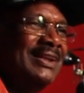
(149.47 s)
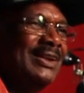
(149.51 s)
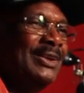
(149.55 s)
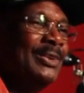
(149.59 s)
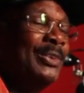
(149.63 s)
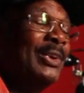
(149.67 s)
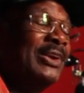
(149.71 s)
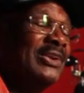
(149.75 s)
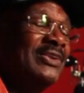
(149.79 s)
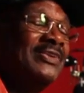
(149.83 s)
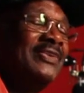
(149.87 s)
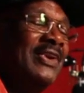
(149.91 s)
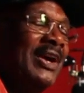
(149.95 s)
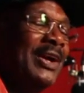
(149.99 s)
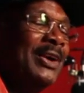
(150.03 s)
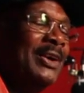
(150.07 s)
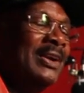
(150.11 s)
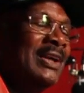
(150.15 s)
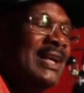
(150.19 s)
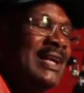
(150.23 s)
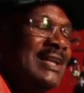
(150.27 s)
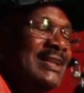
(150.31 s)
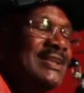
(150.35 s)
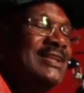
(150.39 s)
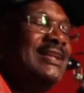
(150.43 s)
It wasn't very.
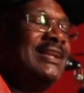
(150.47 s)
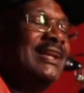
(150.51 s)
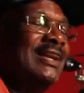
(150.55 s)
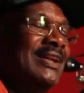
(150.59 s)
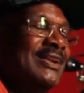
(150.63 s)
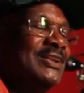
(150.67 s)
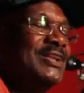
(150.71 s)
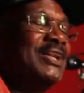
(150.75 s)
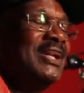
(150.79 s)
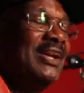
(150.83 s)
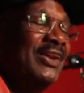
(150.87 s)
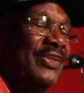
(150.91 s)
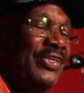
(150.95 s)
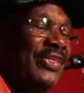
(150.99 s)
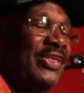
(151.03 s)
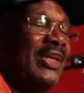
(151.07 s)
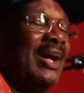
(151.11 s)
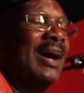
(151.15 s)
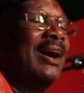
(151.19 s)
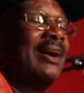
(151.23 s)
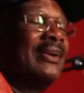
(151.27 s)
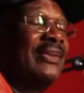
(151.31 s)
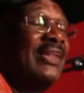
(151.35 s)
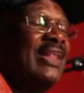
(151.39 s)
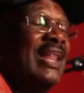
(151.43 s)
She
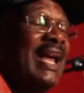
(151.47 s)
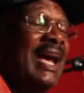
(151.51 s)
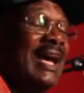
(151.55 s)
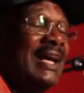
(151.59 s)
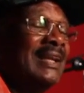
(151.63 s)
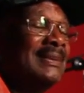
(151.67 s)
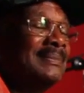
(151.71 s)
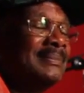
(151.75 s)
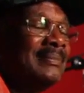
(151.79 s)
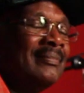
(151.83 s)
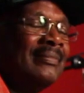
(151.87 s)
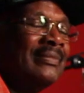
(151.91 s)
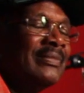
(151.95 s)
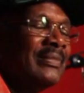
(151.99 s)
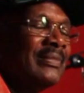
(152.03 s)
thought then